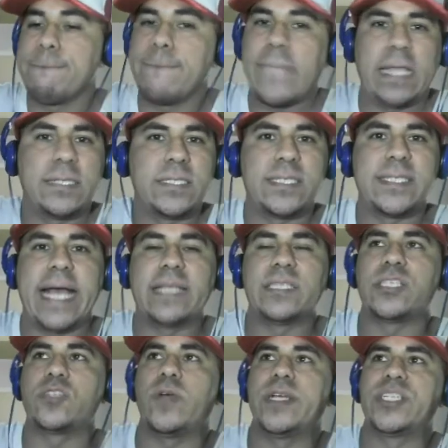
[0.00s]
It's a sad
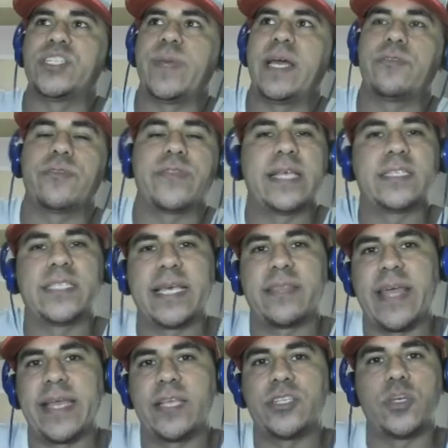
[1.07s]
situation, man.
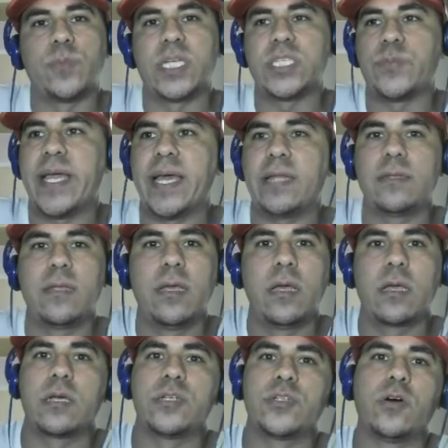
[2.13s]
Thank you so much, man.
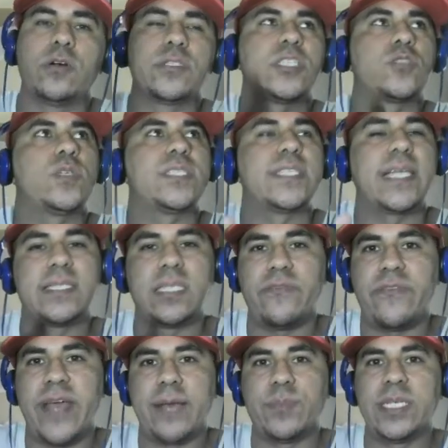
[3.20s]
Condolences once again to the
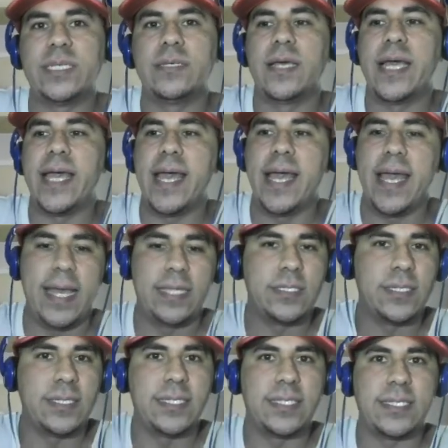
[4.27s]
family and
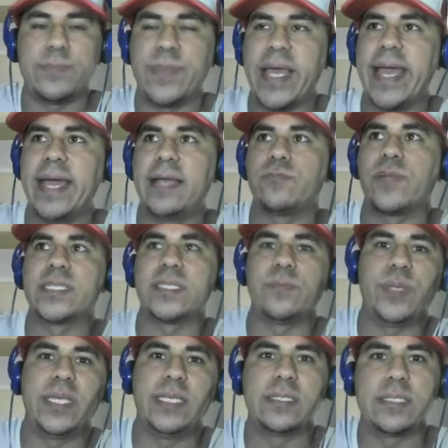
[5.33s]
to this man. Rest in
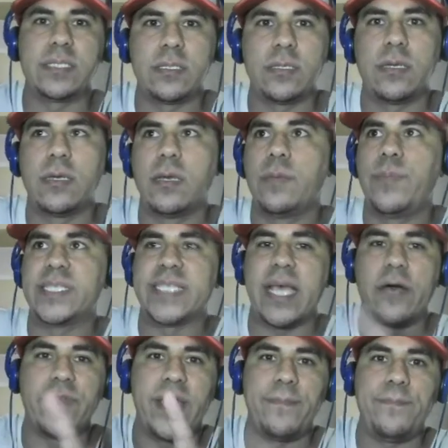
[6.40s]
peace. Peace
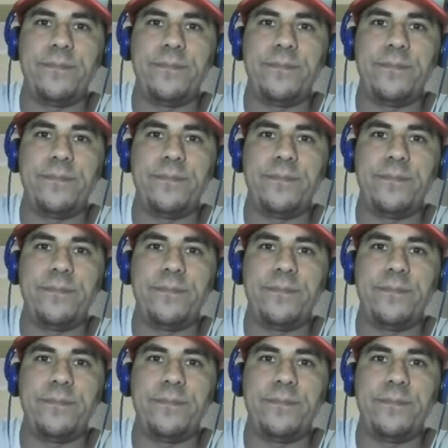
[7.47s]
out, fam.